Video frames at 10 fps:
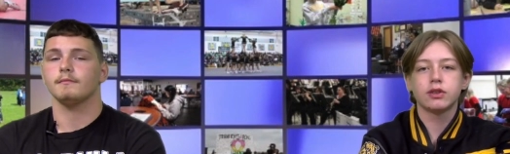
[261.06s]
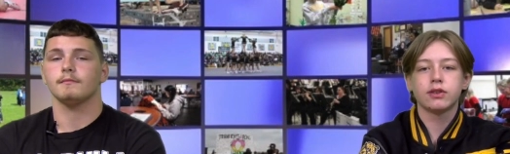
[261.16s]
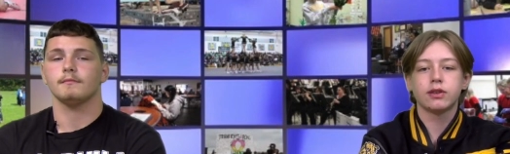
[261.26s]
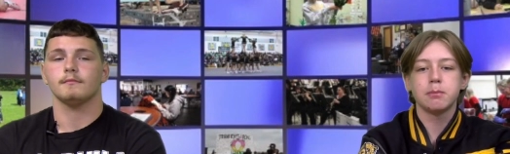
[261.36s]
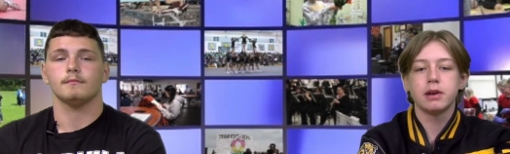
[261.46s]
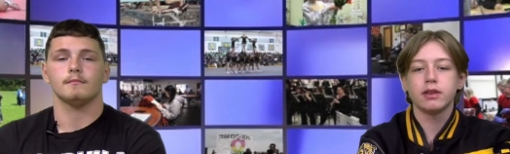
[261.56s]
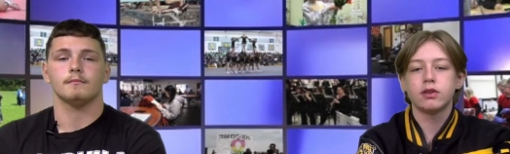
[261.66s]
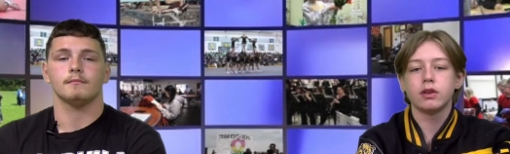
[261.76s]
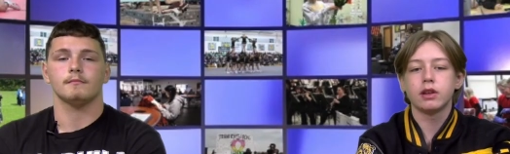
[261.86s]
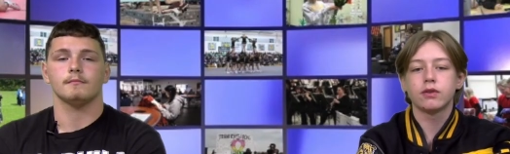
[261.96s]
Speaker 1: to submit
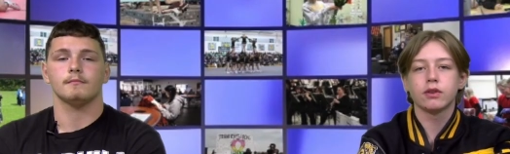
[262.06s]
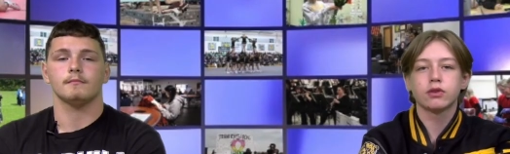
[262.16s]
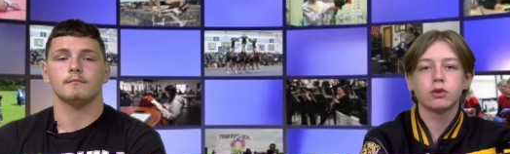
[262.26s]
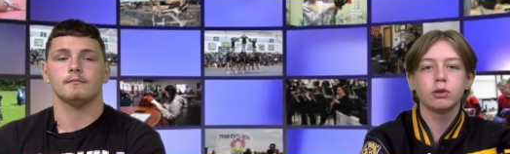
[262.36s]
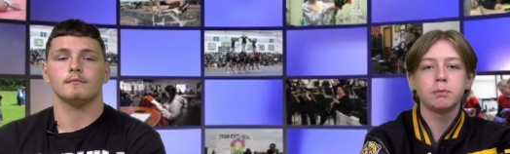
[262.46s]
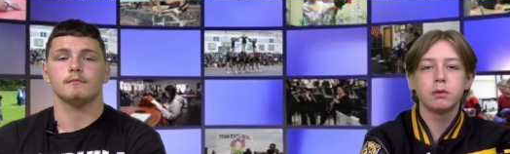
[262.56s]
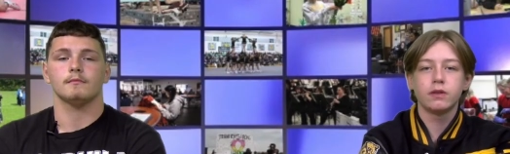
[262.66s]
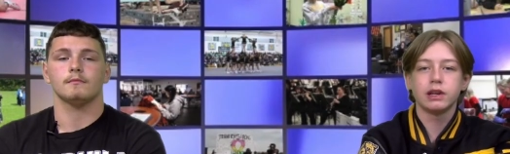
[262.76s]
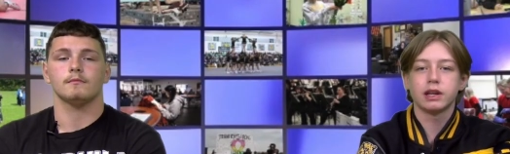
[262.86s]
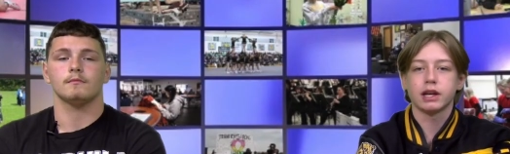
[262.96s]
students for Scoob
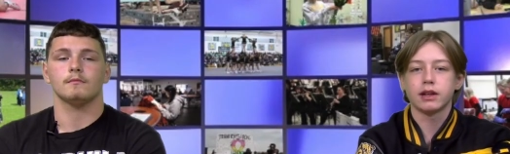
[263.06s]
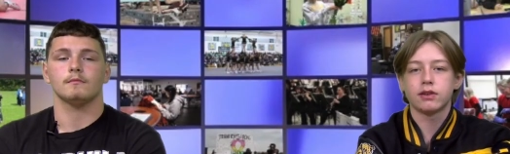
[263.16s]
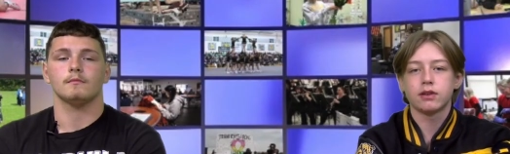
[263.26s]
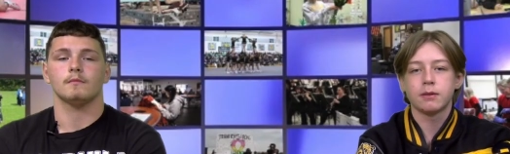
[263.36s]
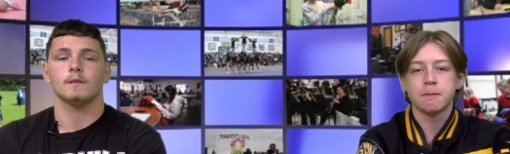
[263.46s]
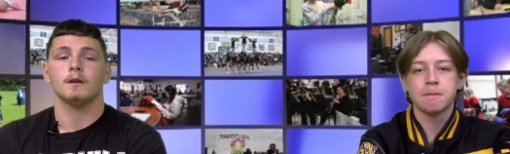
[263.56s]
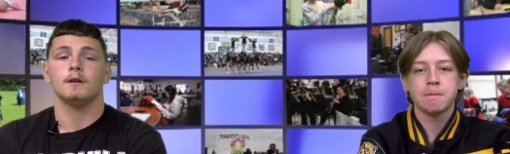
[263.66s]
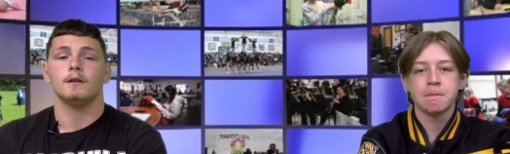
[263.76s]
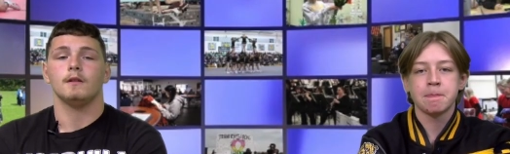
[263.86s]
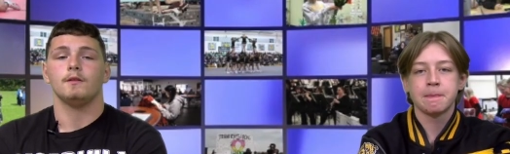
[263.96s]
movie tickets.
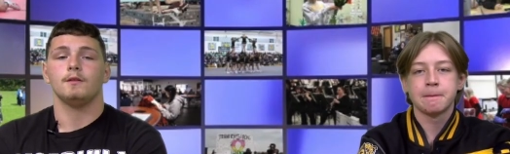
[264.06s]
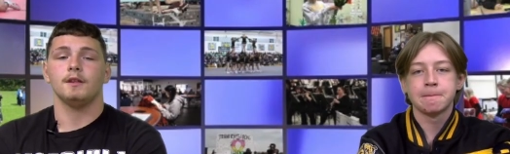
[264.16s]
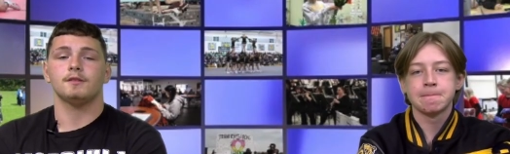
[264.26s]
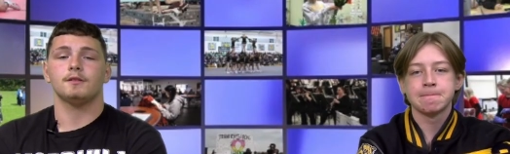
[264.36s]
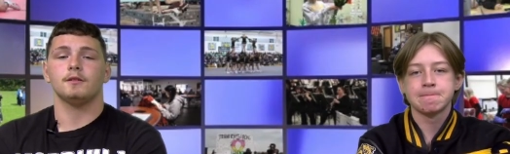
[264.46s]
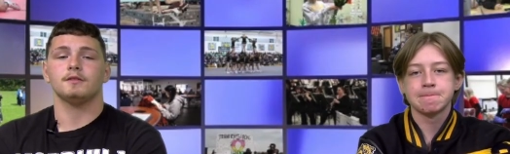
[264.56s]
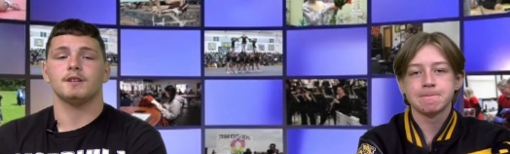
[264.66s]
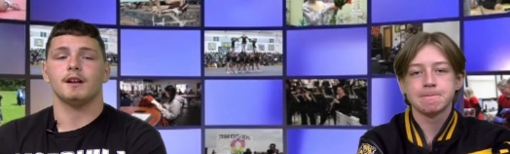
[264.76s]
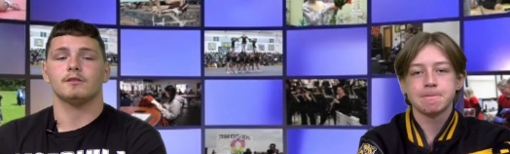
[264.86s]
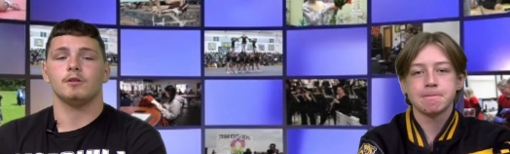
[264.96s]
Speaker 2: This
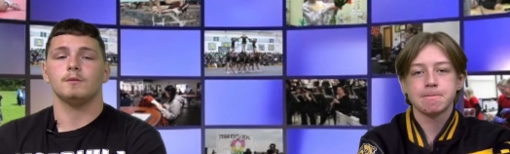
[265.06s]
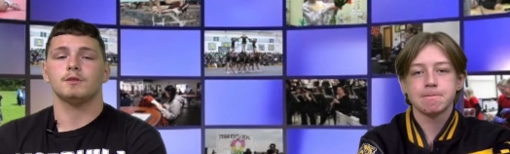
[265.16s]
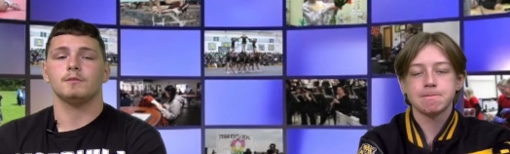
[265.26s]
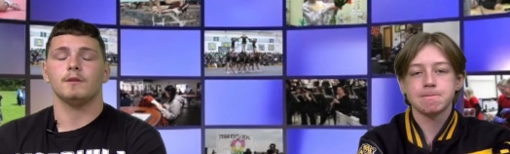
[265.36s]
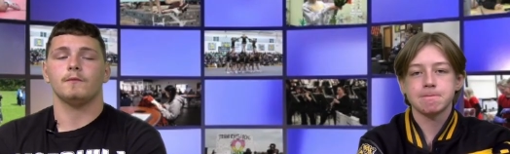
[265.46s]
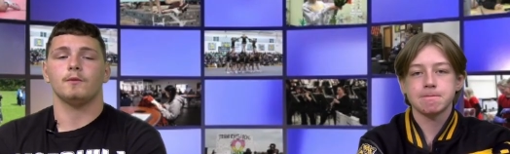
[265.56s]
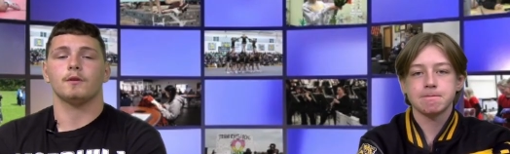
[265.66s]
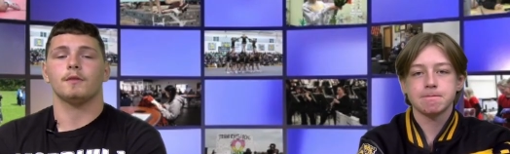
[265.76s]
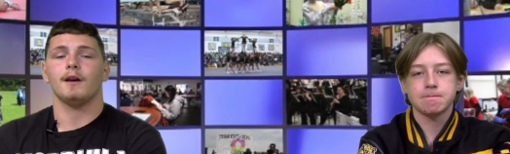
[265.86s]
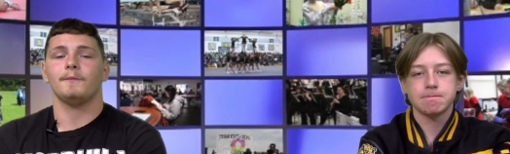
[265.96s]
Thursday, October
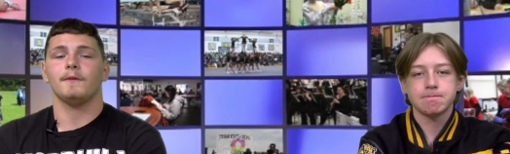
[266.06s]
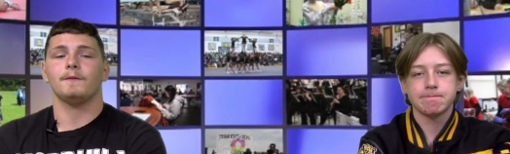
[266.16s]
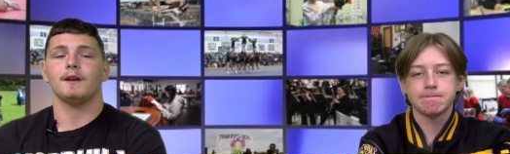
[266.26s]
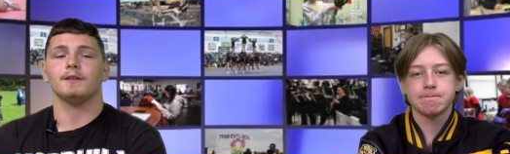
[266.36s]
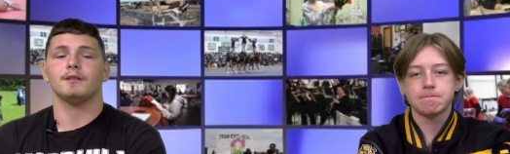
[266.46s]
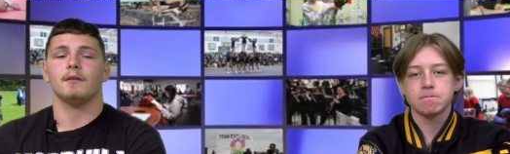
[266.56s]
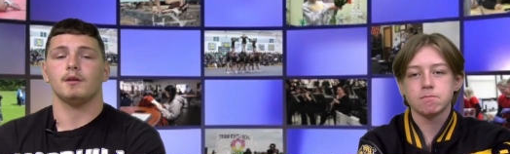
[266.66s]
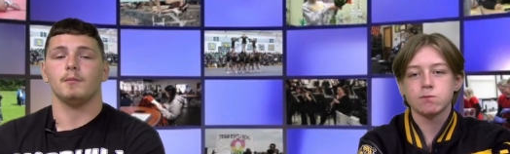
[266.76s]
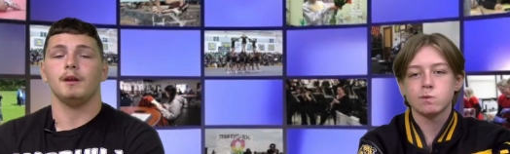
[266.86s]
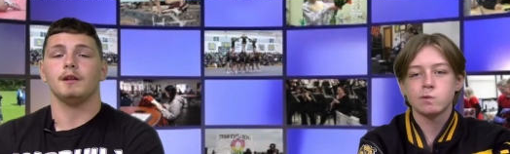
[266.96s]
twenty-fourth, F F A is
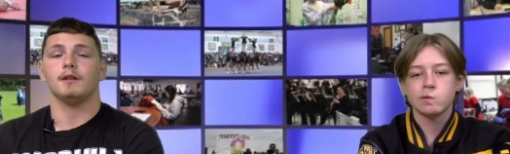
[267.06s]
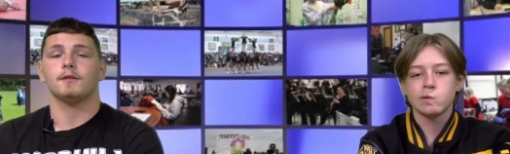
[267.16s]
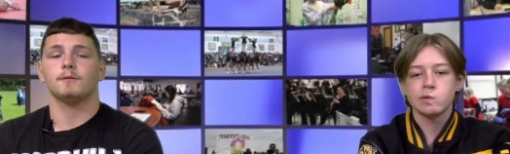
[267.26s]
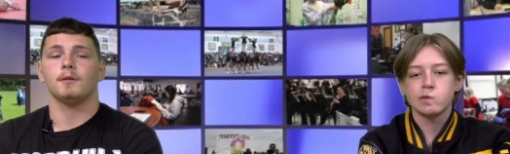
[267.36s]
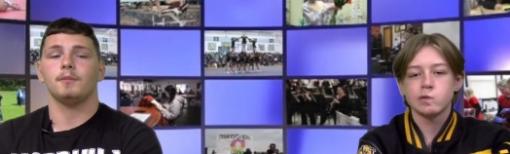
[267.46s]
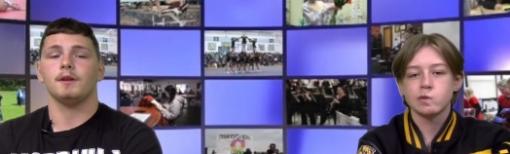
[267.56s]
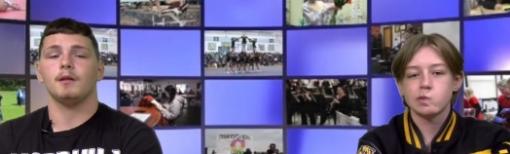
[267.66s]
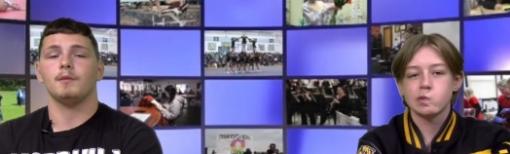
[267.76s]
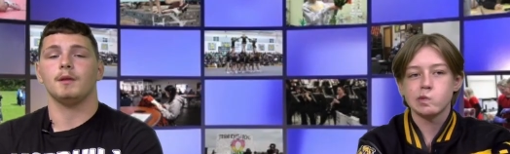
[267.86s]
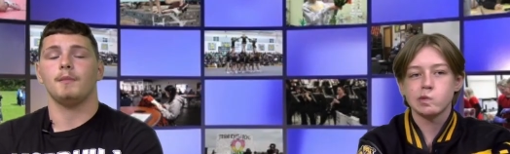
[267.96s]
having a meeting at three
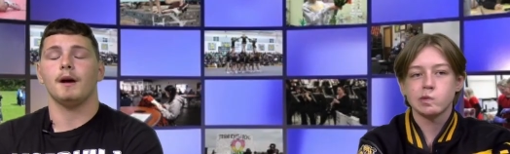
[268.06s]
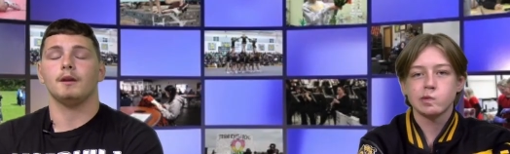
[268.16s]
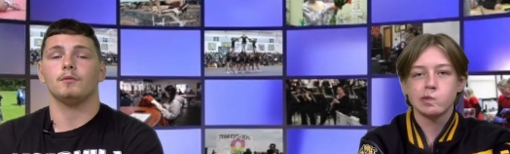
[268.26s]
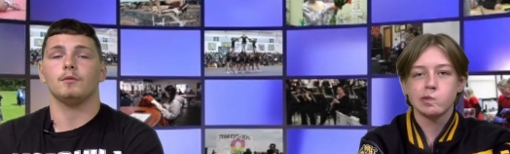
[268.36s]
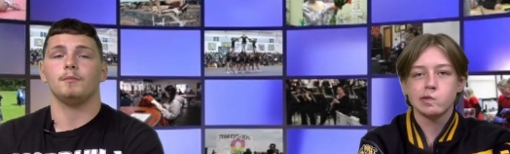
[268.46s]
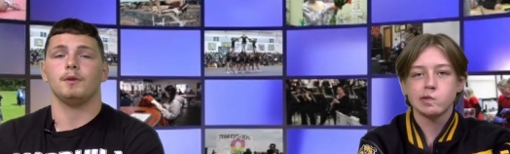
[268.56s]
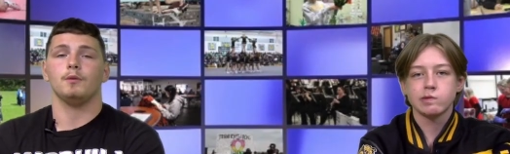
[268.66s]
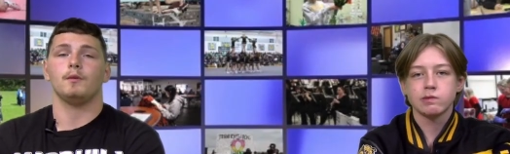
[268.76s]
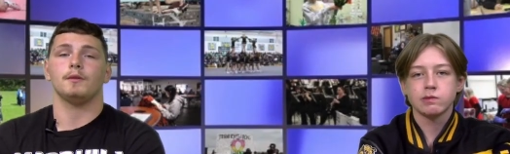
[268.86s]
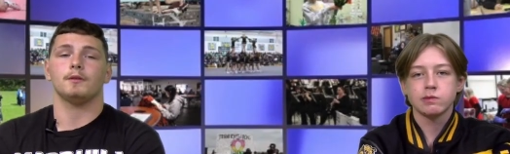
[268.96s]
p m in the Botany Room,
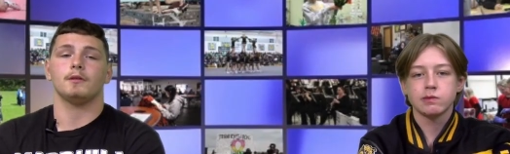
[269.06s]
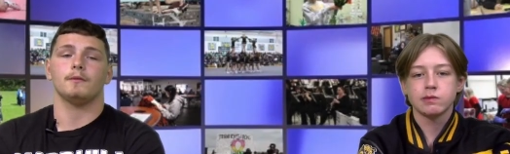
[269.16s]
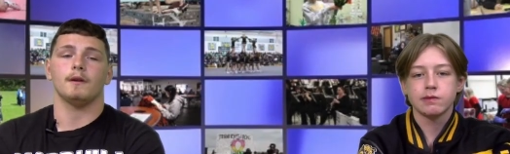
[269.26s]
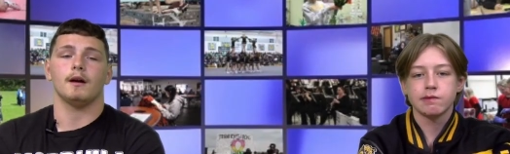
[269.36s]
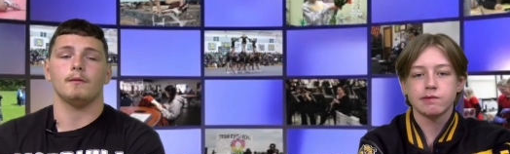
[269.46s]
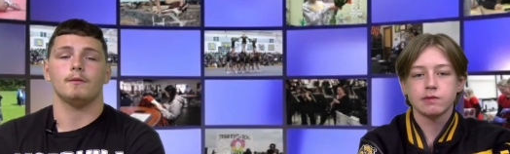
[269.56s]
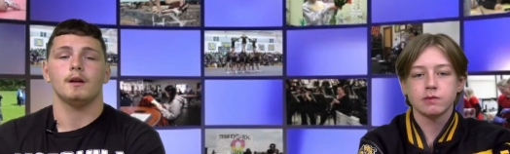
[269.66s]
B one thirty-five.